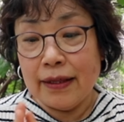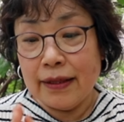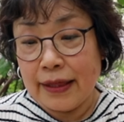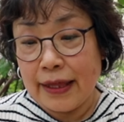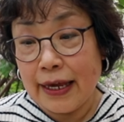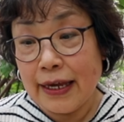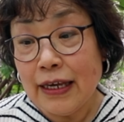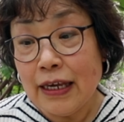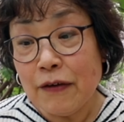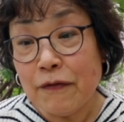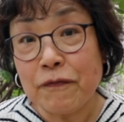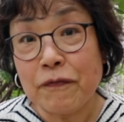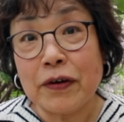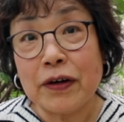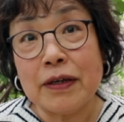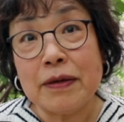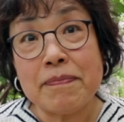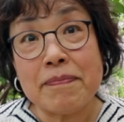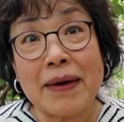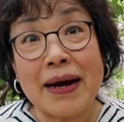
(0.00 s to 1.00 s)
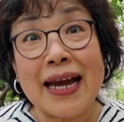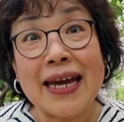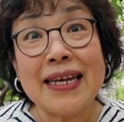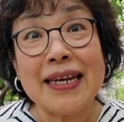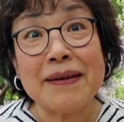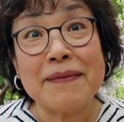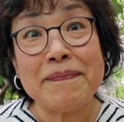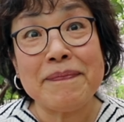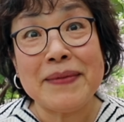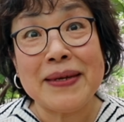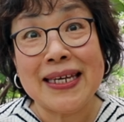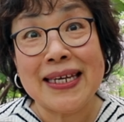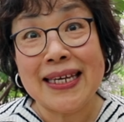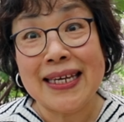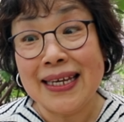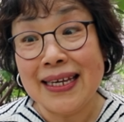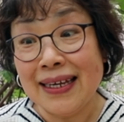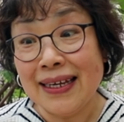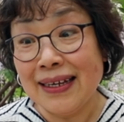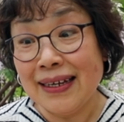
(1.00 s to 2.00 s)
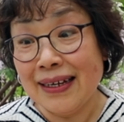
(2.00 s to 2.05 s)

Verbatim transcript: Thank you for inviting me.